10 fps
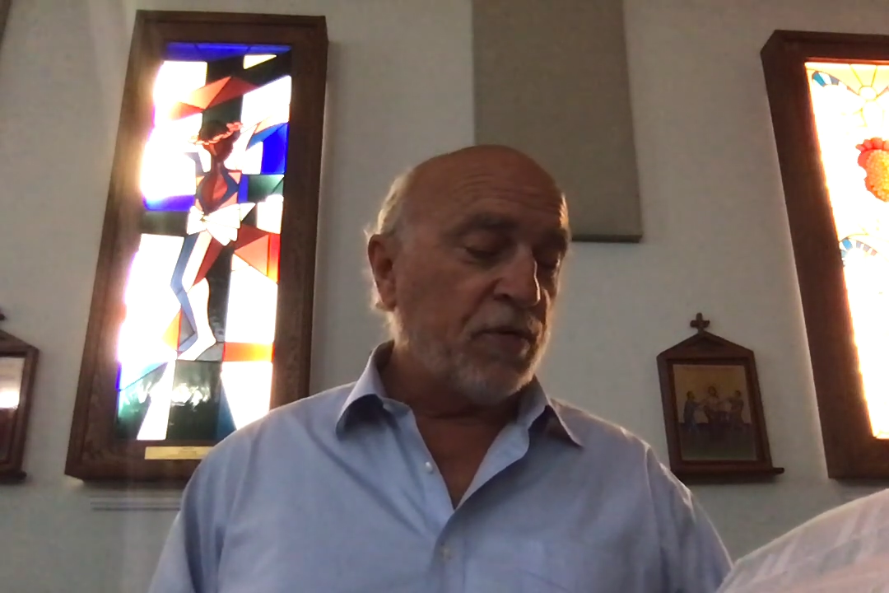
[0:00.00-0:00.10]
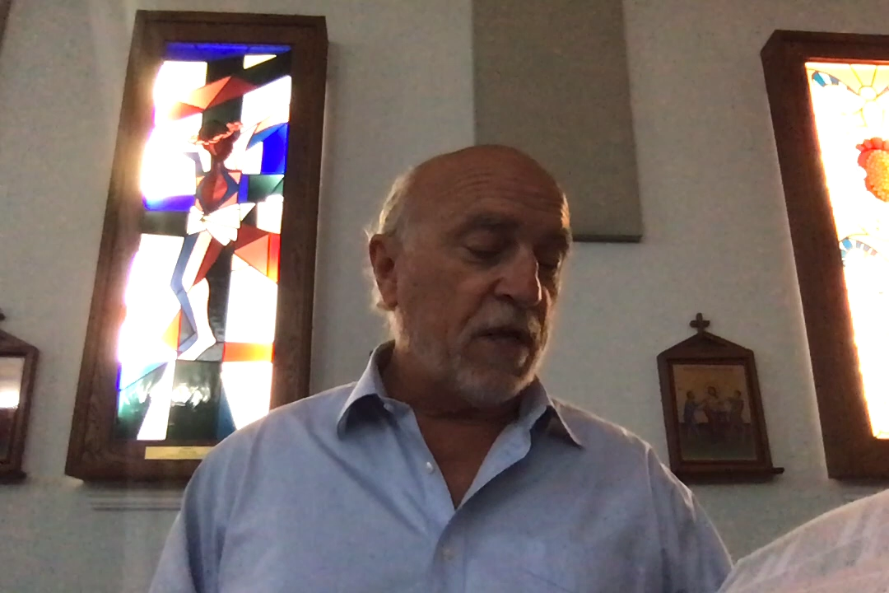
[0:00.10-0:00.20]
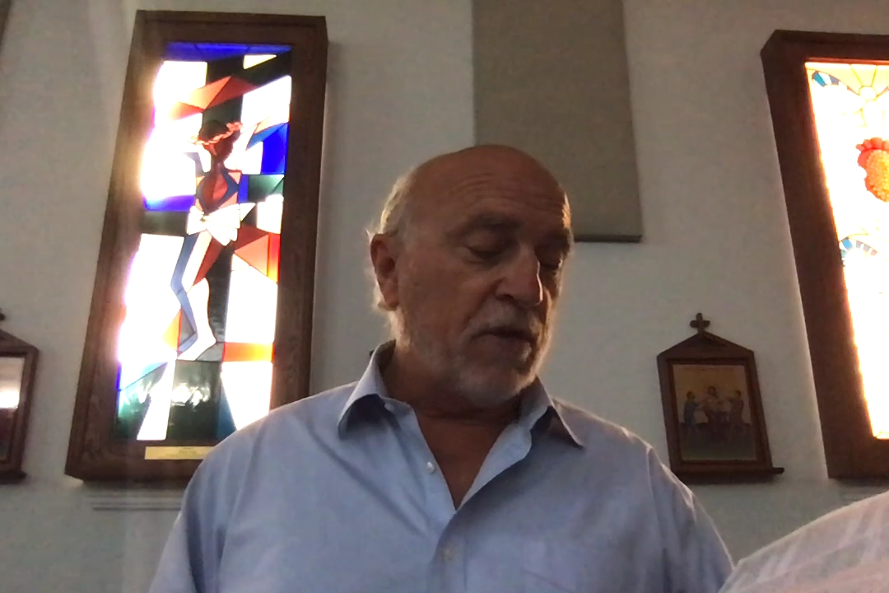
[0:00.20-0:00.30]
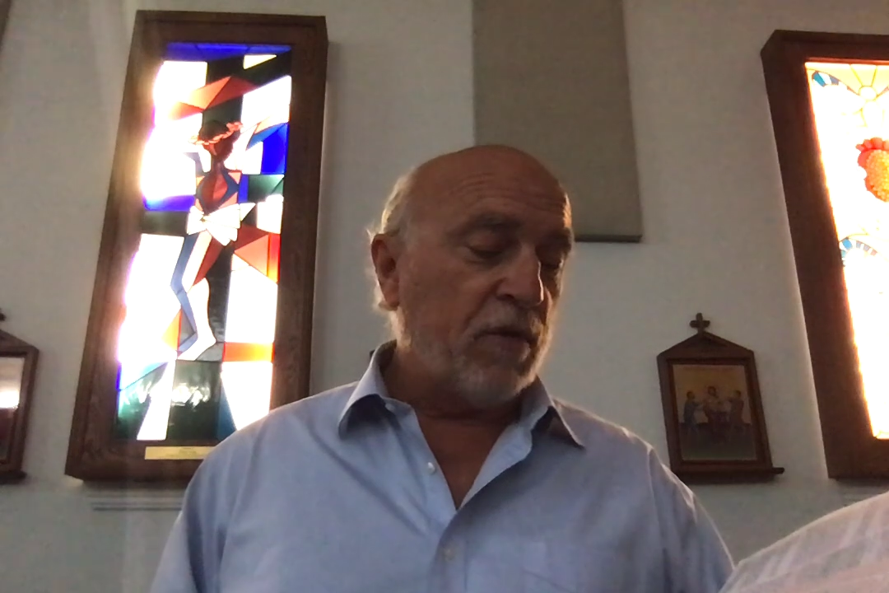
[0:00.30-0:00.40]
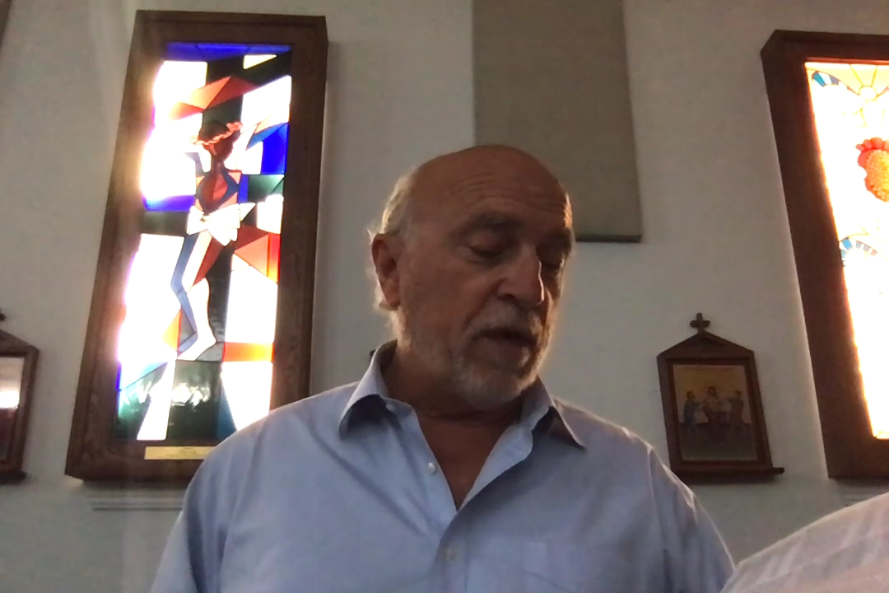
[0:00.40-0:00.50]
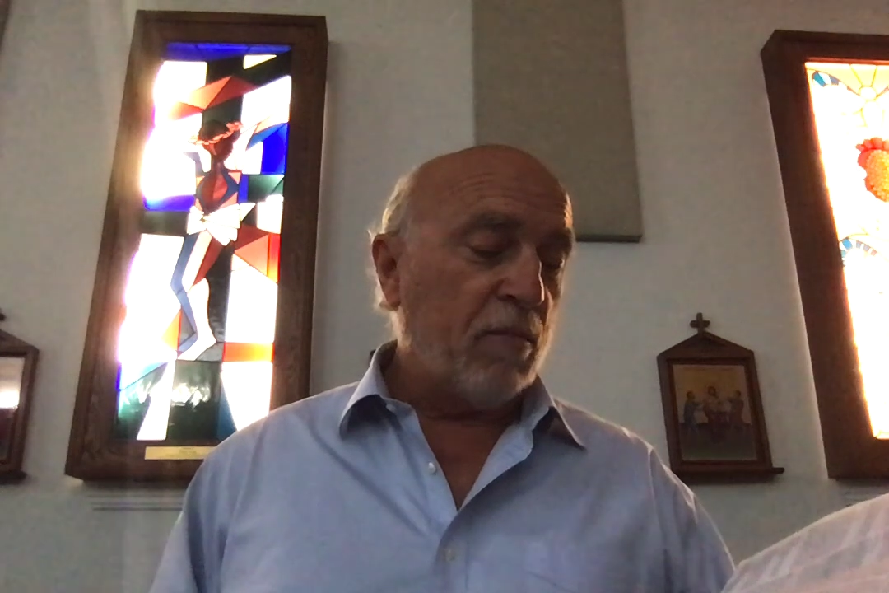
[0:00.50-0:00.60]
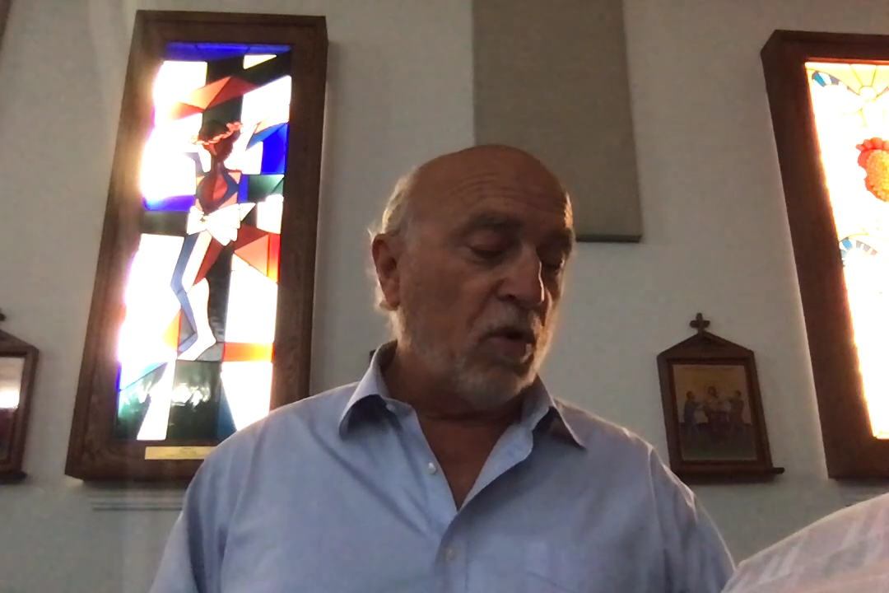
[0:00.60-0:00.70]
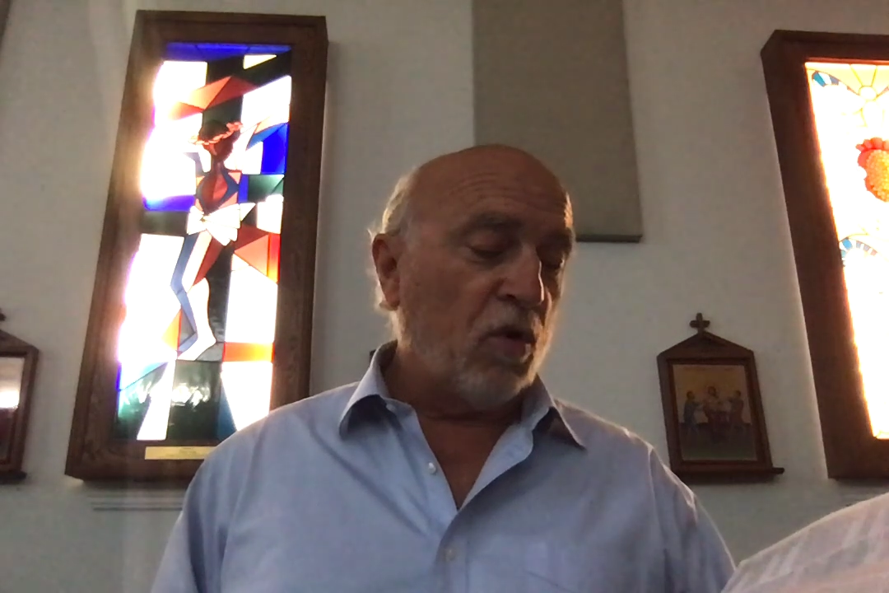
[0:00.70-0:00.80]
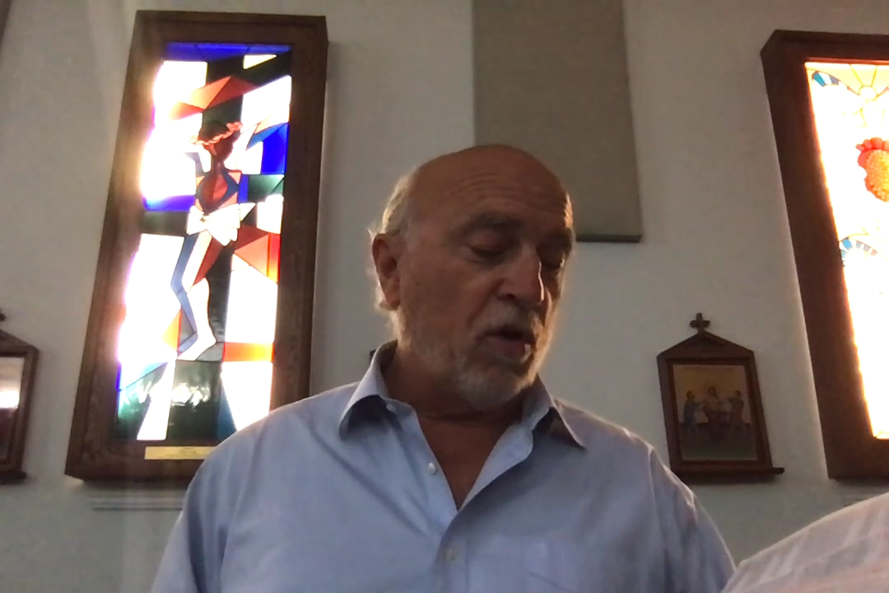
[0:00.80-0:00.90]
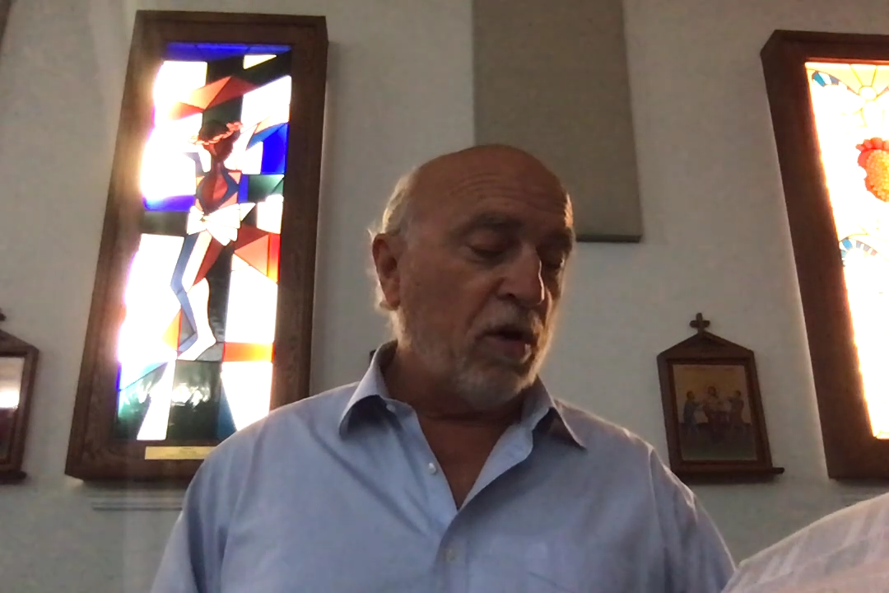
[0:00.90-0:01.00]
said to him,
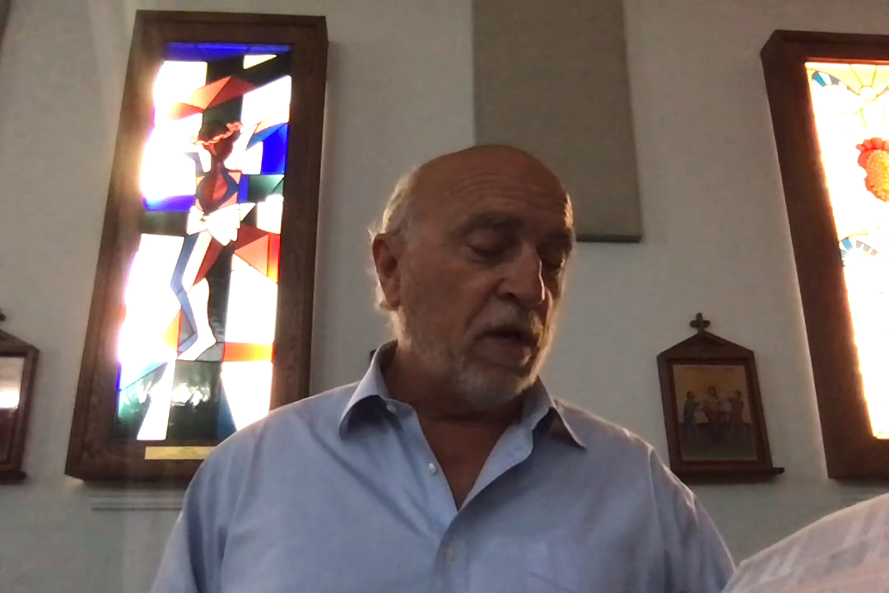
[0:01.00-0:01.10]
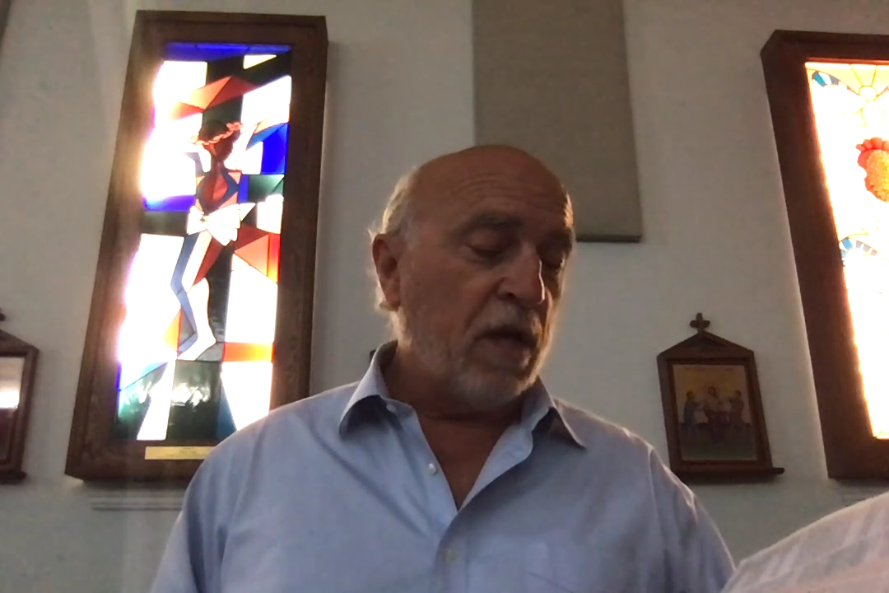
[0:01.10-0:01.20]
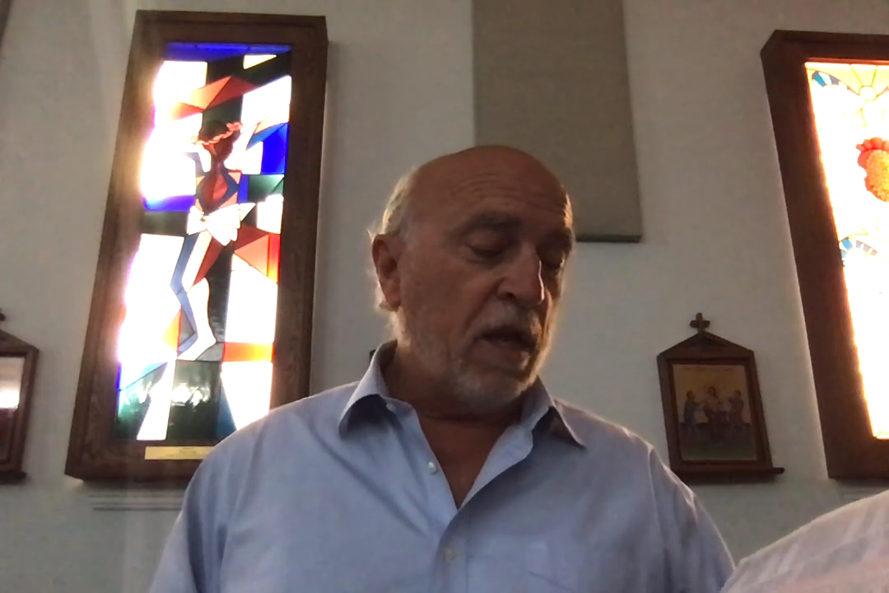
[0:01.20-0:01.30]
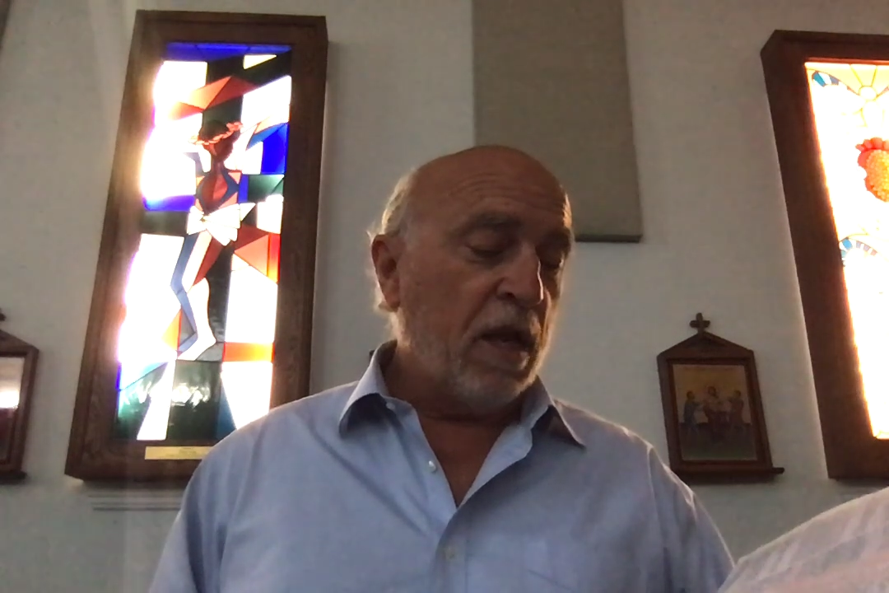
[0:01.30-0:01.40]
"Lord,